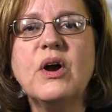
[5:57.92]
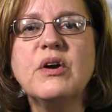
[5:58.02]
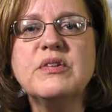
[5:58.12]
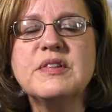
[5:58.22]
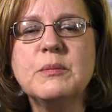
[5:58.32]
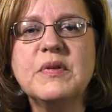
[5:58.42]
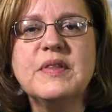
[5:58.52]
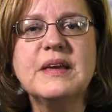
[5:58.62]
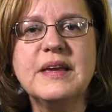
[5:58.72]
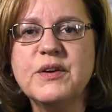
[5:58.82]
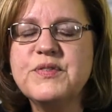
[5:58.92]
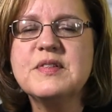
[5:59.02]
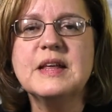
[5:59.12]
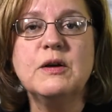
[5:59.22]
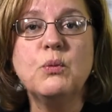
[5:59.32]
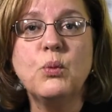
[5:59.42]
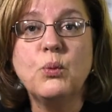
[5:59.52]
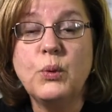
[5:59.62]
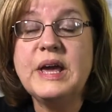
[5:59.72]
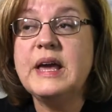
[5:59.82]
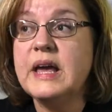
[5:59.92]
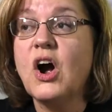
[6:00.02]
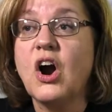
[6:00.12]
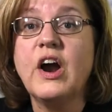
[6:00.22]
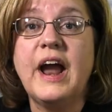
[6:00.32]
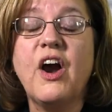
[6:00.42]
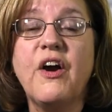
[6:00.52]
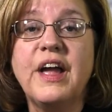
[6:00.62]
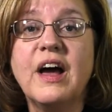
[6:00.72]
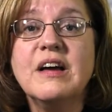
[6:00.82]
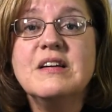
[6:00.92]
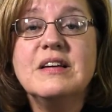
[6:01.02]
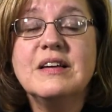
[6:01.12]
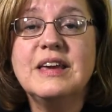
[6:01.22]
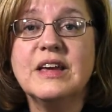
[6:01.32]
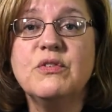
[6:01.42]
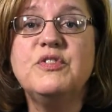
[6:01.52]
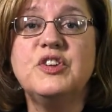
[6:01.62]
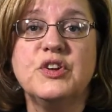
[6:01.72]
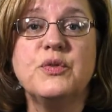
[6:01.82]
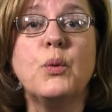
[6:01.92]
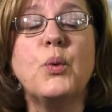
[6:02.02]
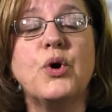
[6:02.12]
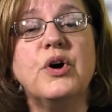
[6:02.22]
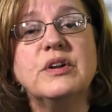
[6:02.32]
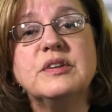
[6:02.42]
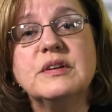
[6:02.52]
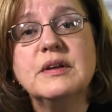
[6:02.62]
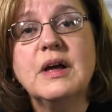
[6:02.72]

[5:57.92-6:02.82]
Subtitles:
are some of the gifts that we, our area, give to the world?